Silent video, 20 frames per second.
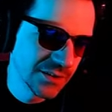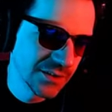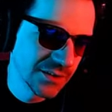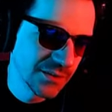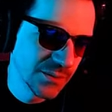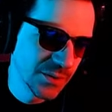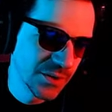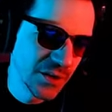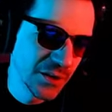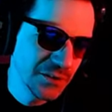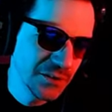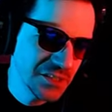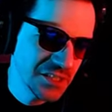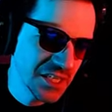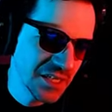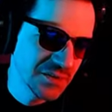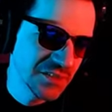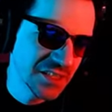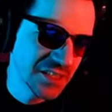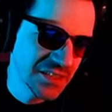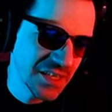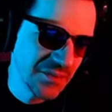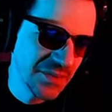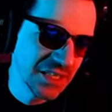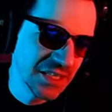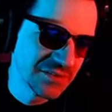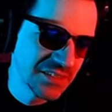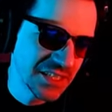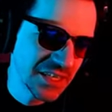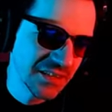With those subs, does that mean
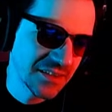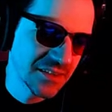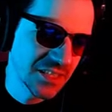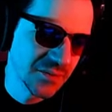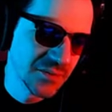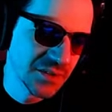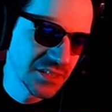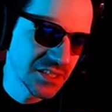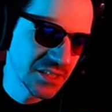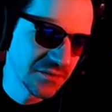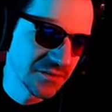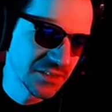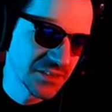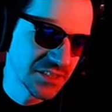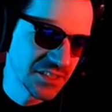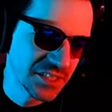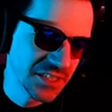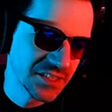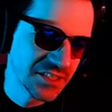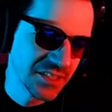I'm technically been subbed for six